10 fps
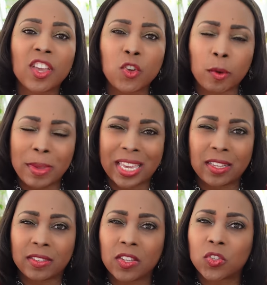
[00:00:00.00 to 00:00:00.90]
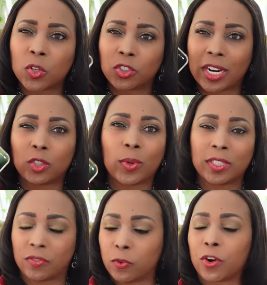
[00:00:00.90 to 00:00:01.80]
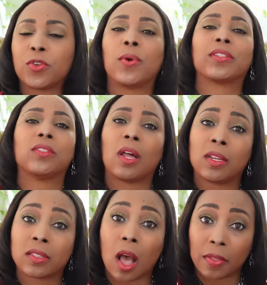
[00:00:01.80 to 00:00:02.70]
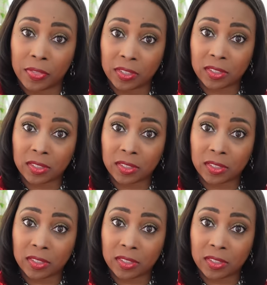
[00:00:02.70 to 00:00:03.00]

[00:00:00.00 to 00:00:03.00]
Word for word: you're making six hundred twenty-four U S dollars on the